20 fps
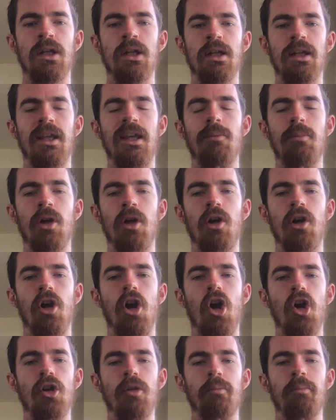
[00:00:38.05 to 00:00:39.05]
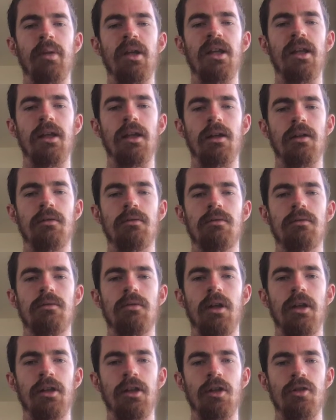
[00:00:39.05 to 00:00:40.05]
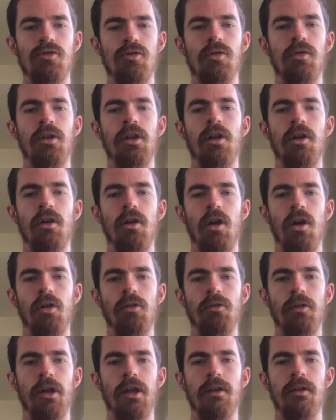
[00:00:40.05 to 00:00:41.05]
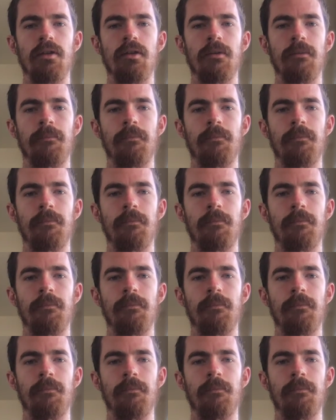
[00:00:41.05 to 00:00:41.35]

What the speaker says: keeping our heart beating and controlling our heart rate.